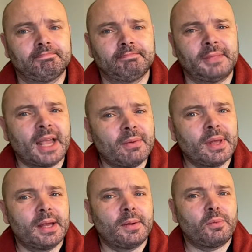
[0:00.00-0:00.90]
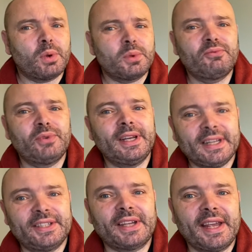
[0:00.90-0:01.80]
Now, what we're really
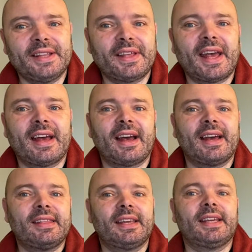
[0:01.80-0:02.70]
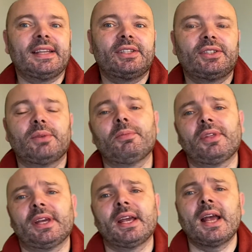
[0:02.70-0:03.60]
saying there, I think, is
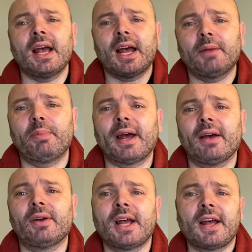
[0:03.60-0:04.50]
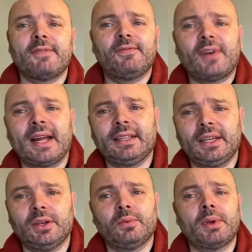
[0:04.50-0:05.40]
something about
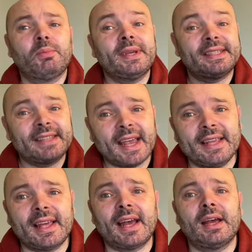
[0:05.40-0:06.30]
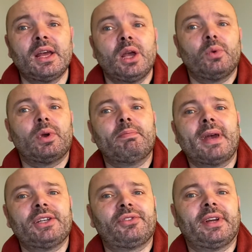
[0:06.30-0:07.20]
value. When we say that, we're
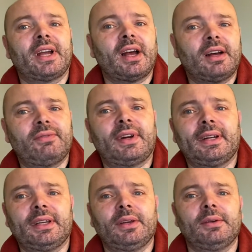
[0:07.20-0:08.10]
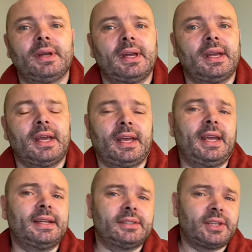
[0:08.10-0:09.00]
measuring our value
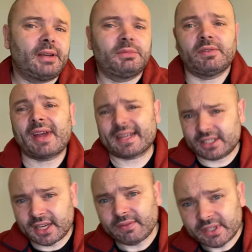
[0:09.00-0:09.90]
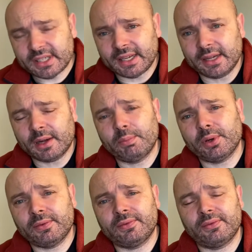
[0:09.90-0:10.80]
in terms of activity
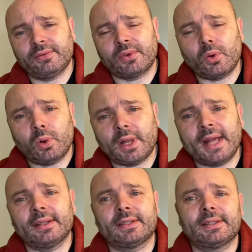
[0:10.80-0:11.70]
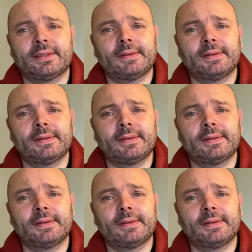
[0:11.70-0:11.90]
above all else.